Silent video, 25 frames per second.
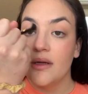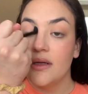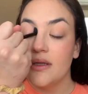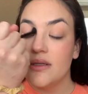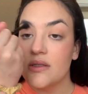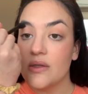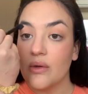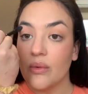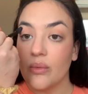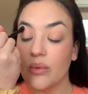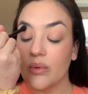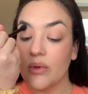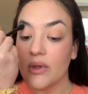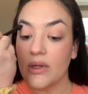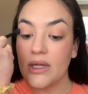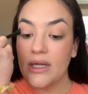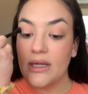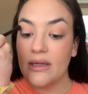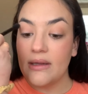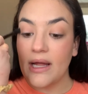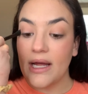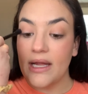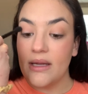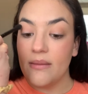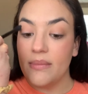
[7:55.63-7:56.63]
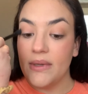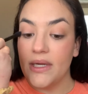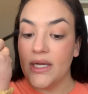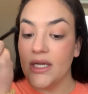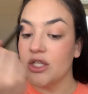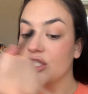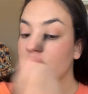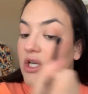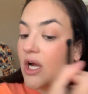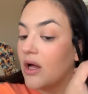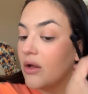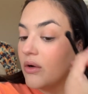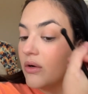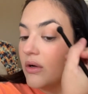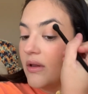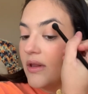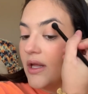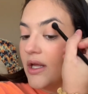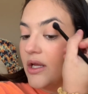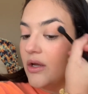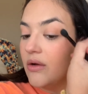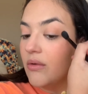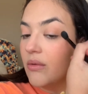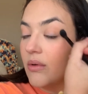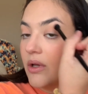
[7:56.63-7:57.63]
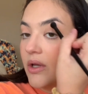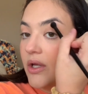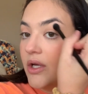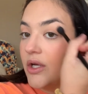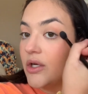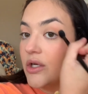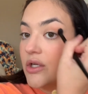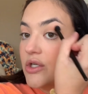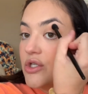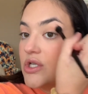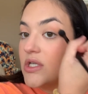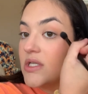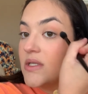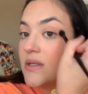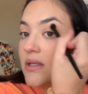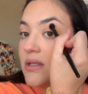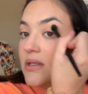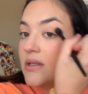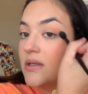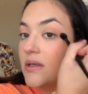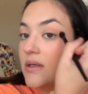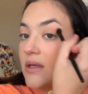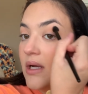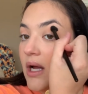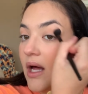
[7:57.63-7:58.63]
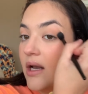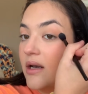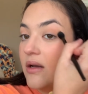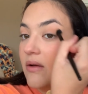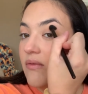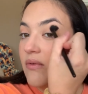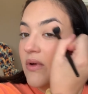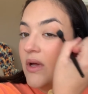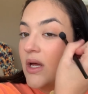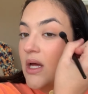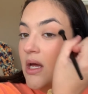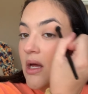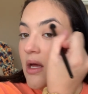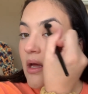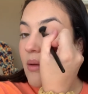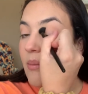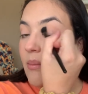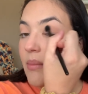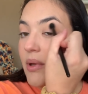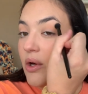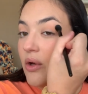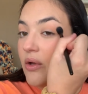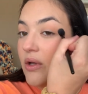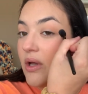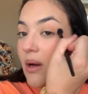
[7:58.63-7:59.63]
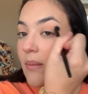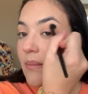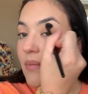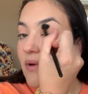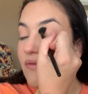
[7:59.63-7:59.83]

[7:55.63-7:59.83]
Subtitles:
It's a really light peach color that you really could just kind of build up if